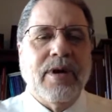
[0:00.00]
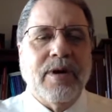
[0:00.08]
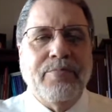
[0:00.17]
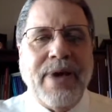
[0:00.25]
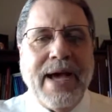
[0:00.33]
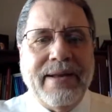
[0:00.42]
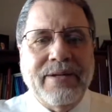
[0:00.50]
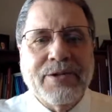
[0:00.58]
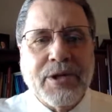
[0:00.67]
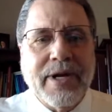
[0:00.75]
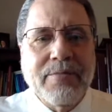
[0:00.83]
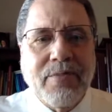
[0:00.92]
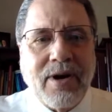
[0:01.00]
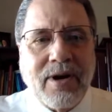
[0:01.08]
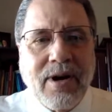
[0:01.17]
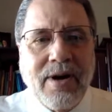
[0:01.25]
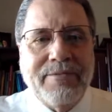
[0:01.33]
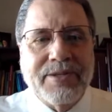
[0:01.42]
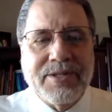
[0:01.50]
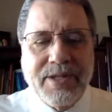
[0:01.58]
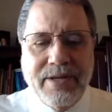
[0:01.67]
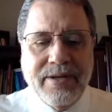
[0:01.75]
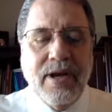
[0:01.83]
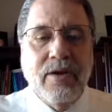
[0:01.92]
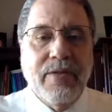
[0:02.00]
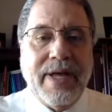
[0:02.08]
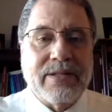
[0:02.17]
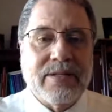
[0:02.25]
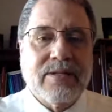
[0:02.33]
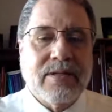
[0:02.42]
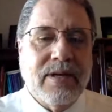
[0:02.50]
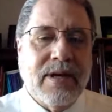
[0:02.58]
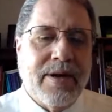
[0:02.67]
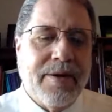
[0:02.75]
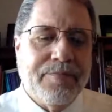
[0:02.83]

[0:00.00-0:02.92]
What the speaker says: Patent and Trademark Office said, no, that's